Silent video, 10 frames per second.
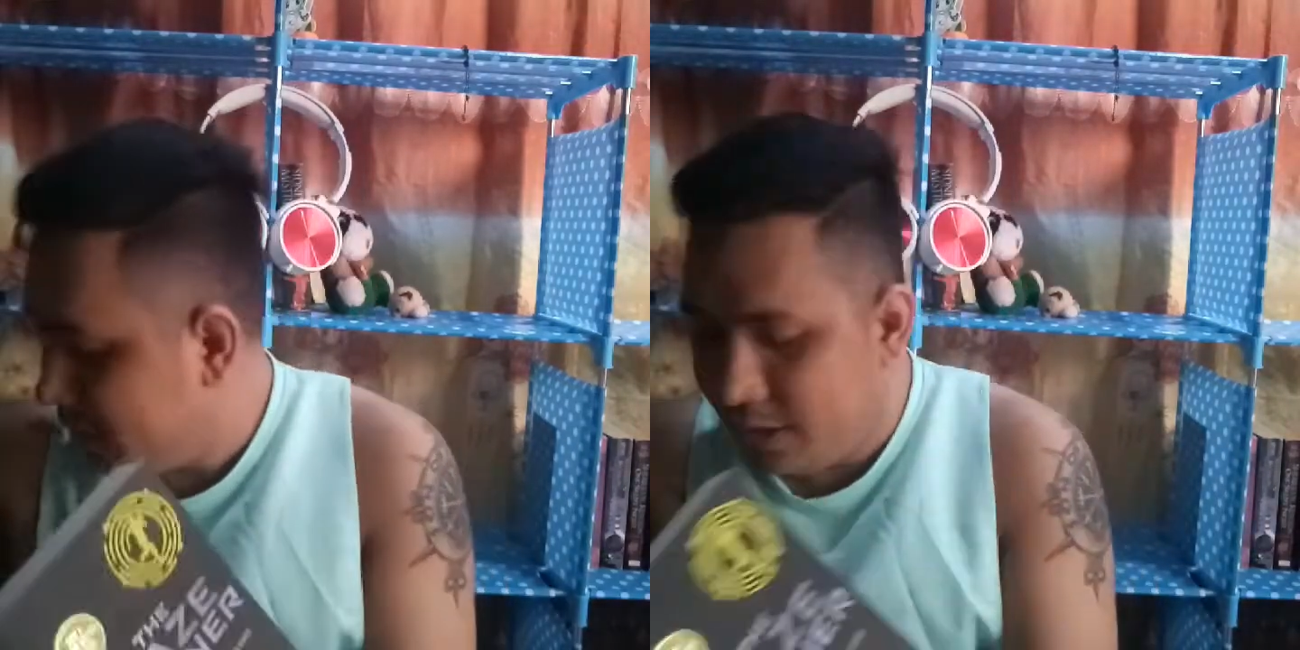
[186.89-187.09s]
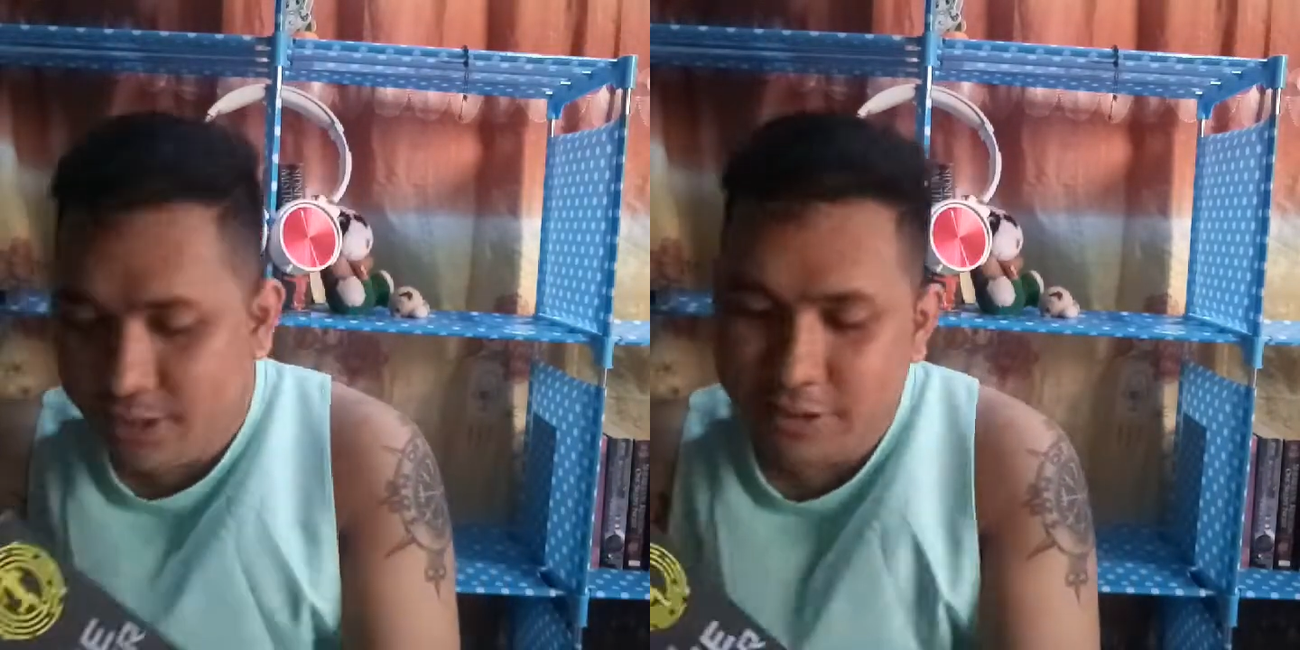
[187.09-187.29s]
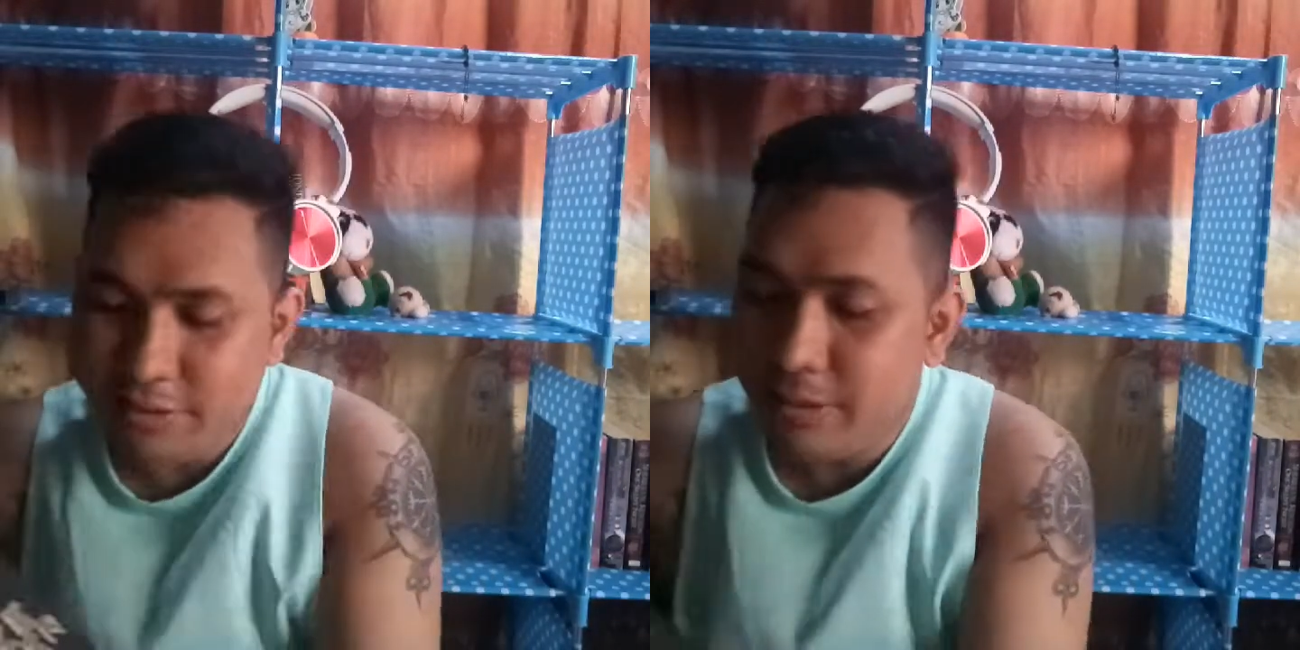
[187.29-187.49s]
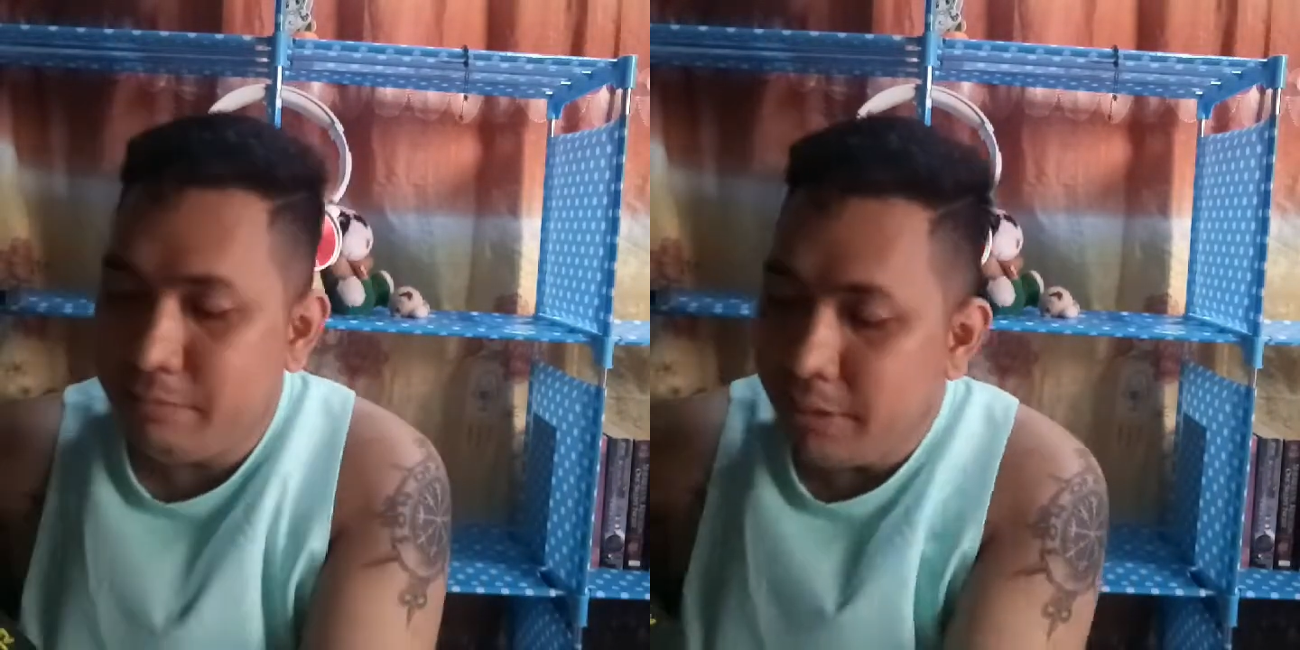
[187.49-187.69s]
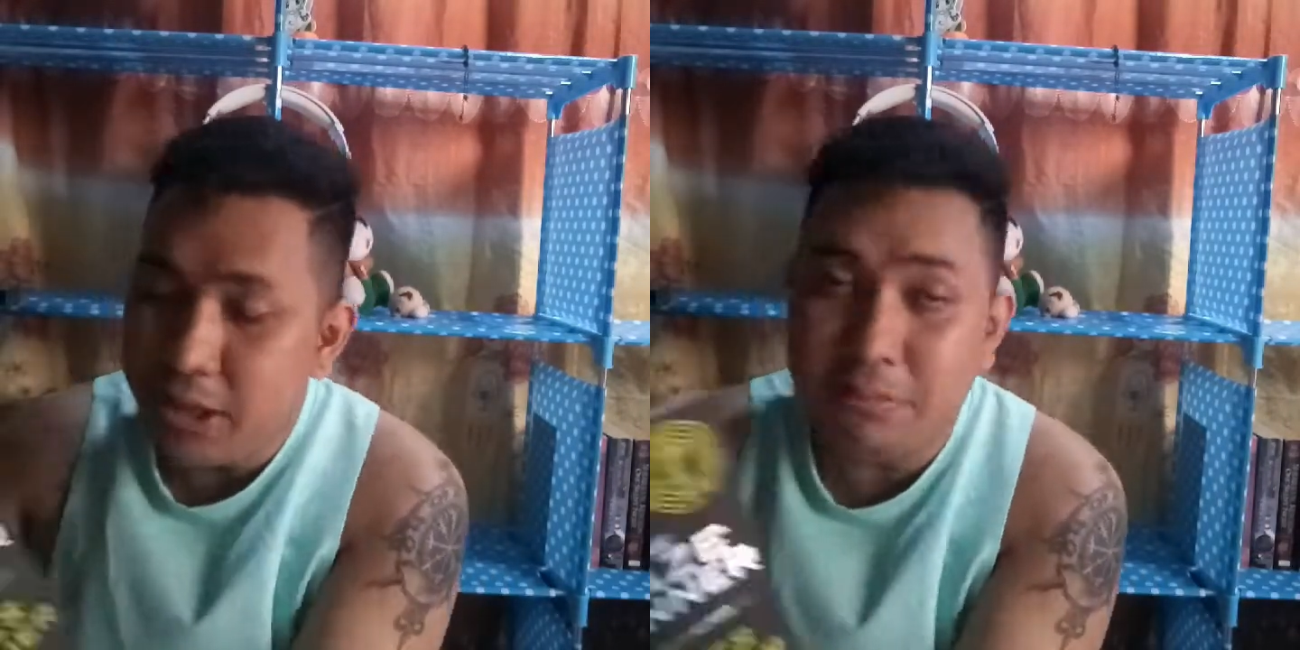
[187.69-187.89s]
Also The
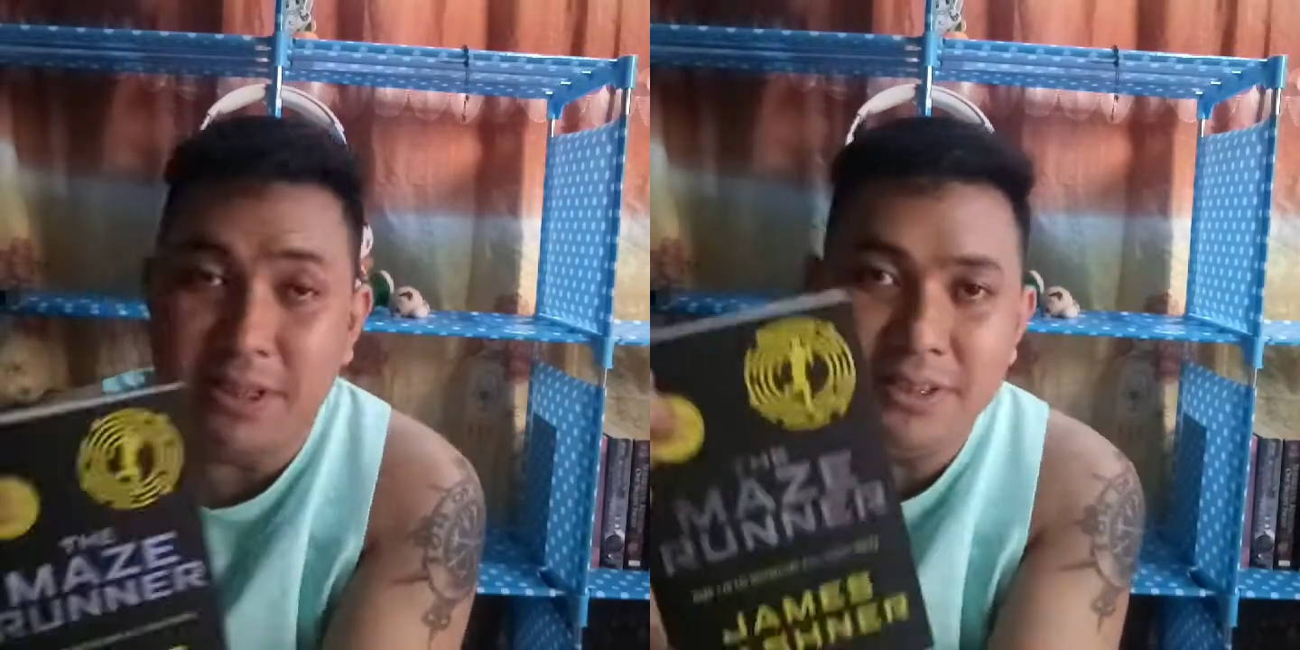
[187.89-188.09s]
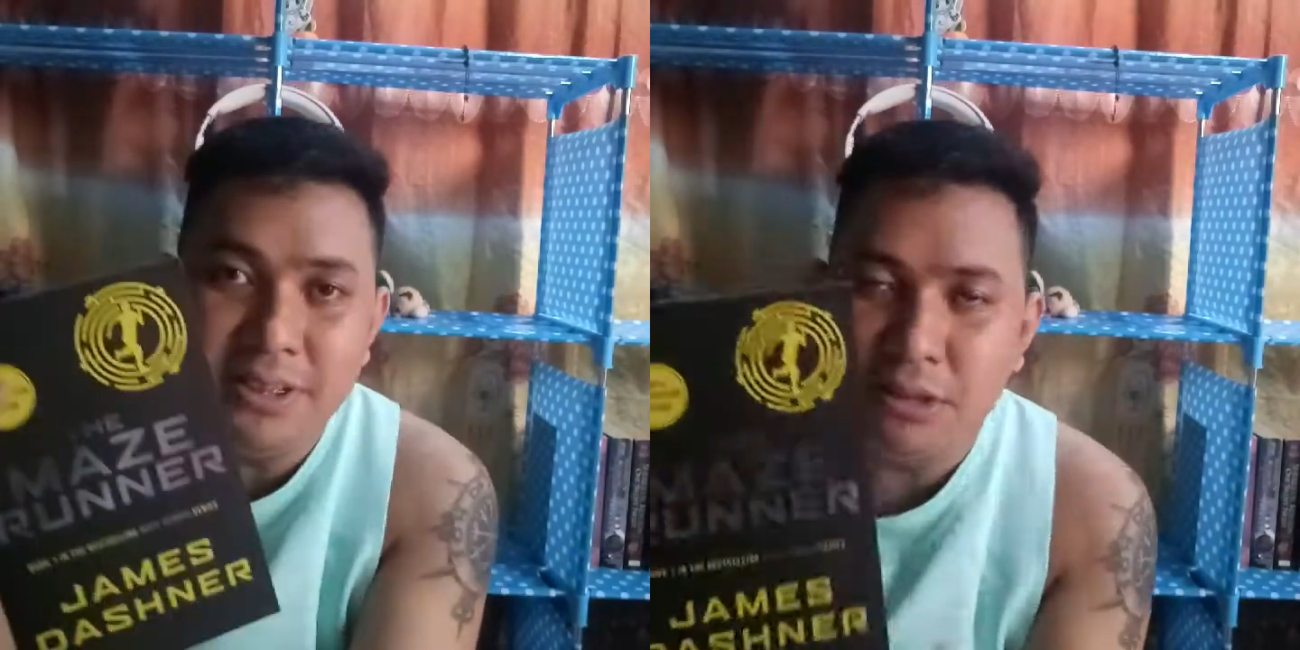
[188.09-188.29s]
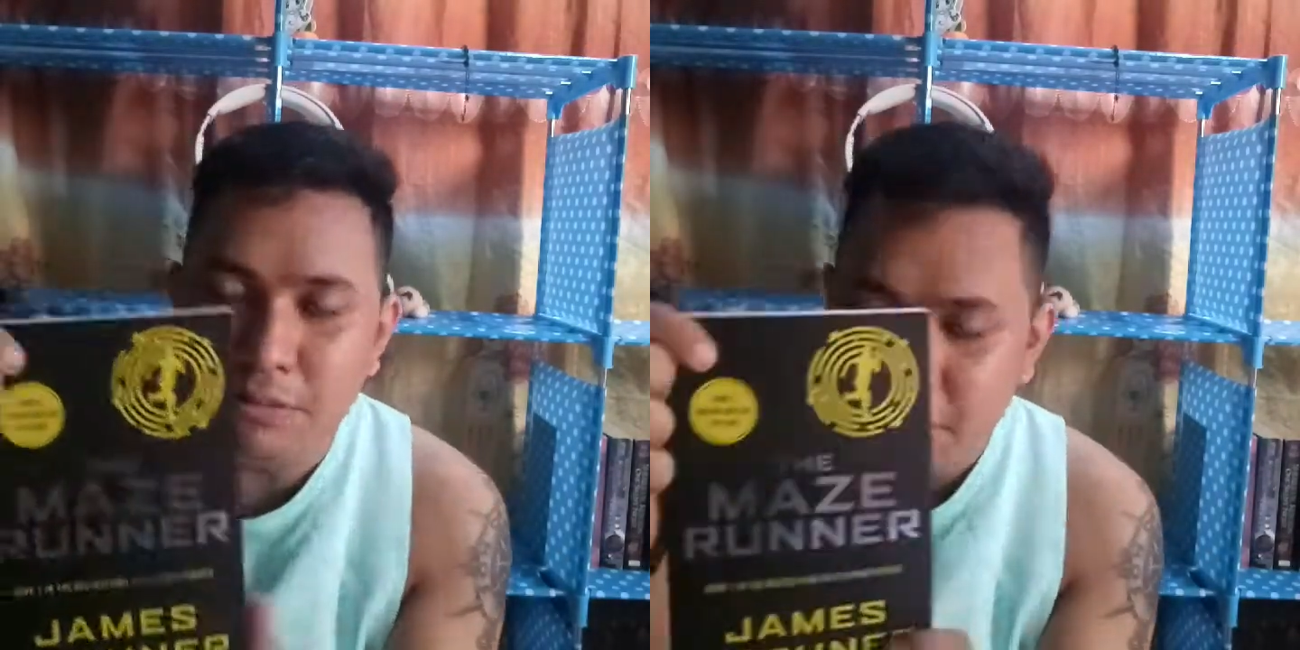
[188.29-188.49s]
Maze Runner, this